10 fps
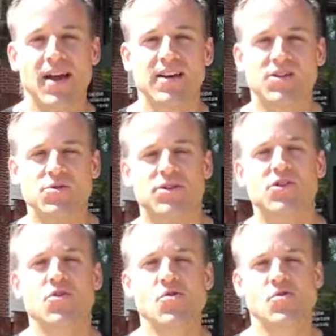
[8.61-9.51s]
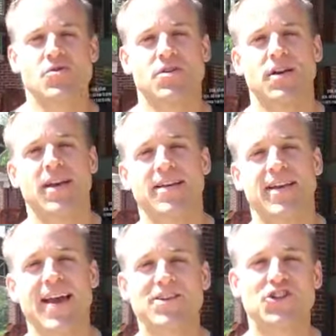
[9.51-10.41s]
and do a tour and
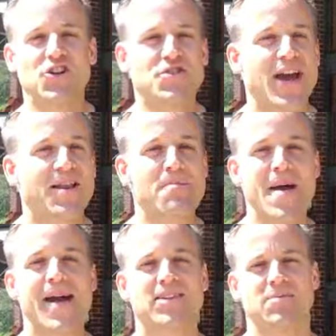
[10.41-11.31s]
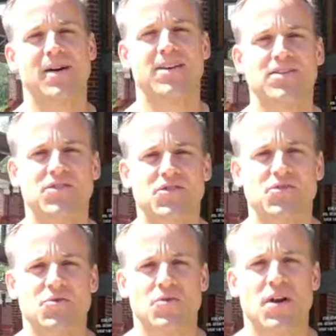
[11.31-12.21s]
kind of show you how to maximize this
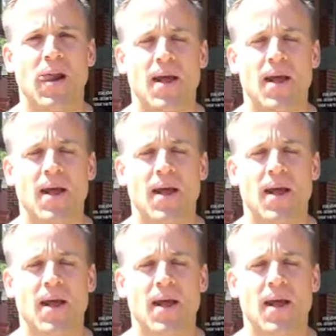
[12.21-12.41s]
store,